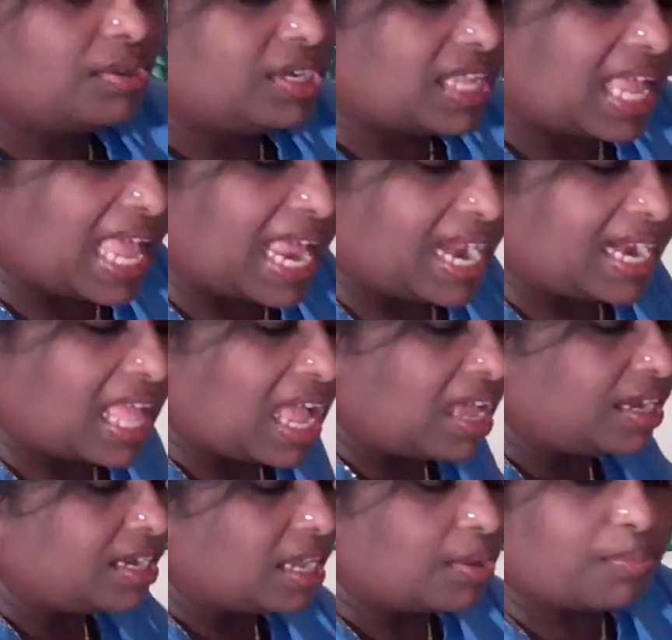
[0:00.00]
going to add
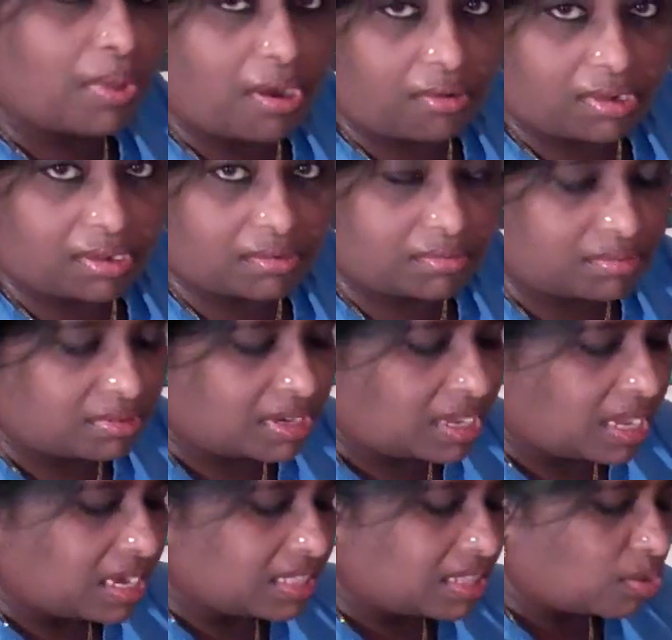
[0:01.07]
onion powder,
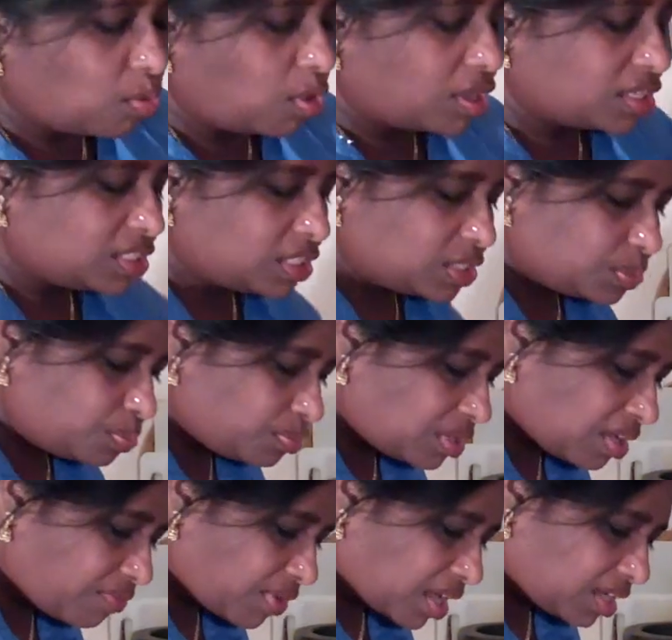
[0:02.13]
another 1/4 teaspoon
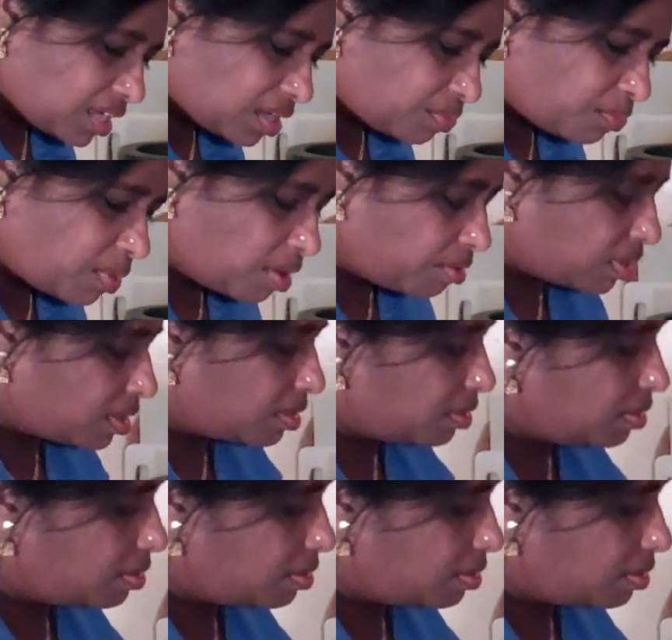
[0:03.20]
of onion powder,